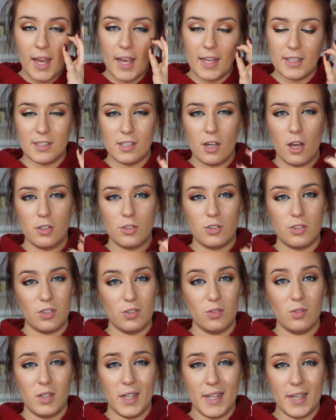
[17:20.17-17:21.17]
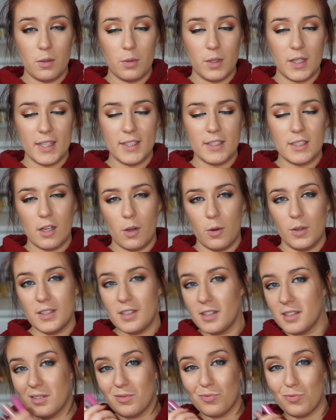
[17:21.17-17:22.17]
It's not too liquidy, so it
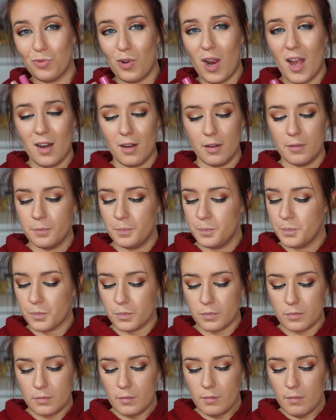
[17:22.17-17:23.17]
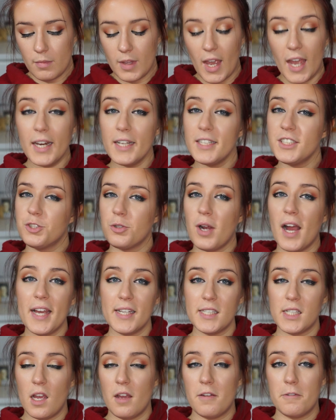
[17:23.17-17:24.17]
doesn't run, and it
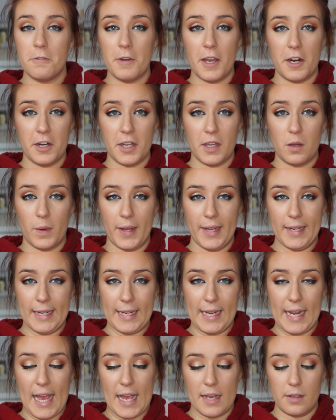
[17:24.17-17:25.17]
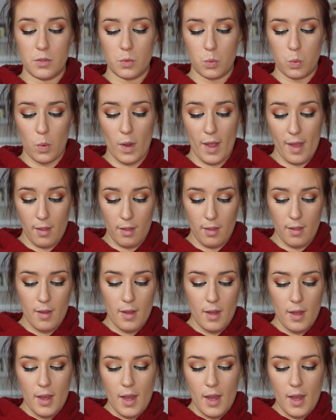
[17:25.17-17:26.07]
dries very quickly as well.